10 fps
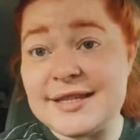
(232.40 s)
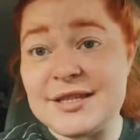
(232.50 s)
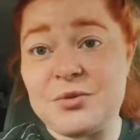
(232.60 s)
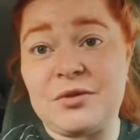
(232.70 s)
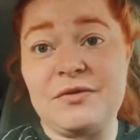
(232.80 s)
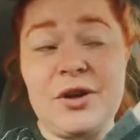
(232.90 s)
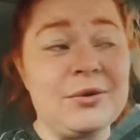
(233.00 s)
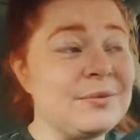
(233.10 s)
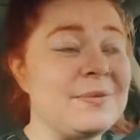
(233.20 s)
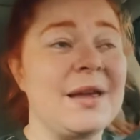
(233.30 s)
his
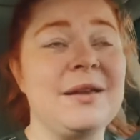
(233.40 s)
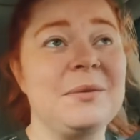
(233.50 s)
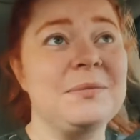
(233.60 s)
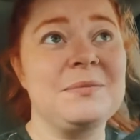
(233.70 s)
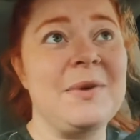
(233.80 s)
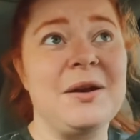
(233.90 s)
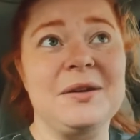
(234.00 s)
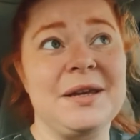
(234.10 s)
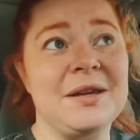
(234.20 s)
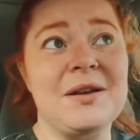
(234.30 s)
review.
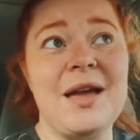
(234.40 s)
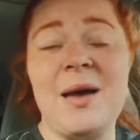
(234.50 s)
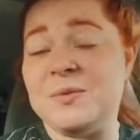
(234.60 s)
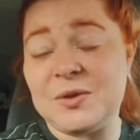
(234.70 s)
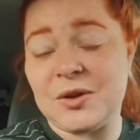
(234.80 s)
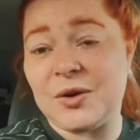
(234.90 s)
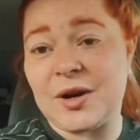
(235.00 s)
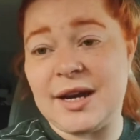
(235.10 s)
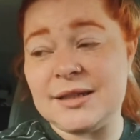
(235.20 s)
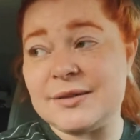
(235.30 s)
Apparently absolutely
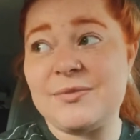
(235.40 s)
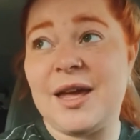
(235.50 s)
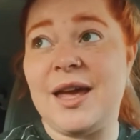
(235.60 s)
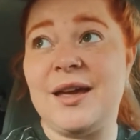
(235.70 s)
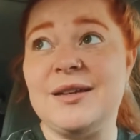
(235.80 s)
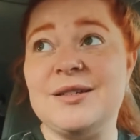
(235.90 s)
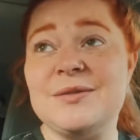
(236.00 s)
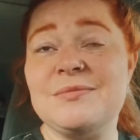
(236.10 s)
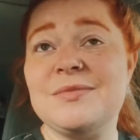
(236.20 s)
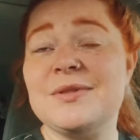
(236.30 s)
great. And
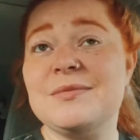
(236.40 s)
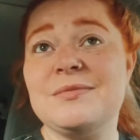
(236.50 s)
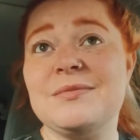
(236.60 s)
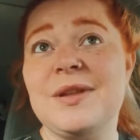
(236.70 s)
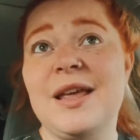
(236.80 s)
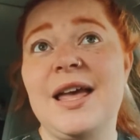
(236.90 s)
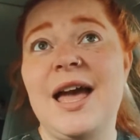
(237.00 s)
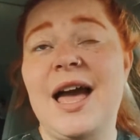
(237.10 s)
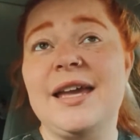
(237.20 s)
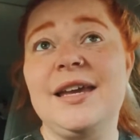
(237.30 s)

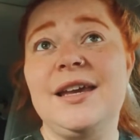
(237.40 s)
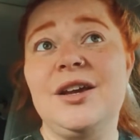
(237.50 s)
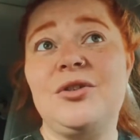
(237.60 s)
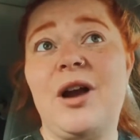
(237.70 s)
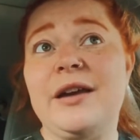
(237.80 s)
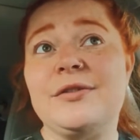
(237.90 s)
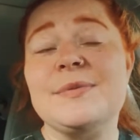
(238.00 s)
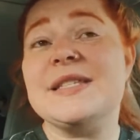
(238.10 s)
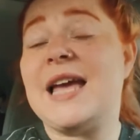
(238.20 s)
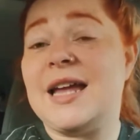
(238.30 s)
he cried from
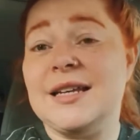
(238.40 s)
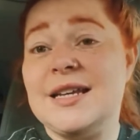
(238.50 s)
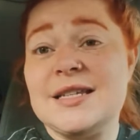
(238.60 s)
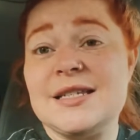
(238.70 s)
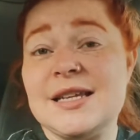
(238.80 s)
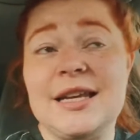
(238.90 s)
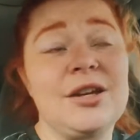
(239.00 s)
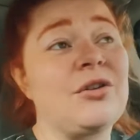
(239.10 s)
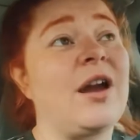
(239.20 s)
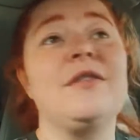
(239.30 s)
sadness and he
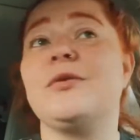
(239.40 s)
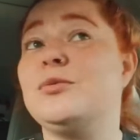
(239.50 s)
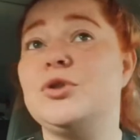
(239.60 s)
cried from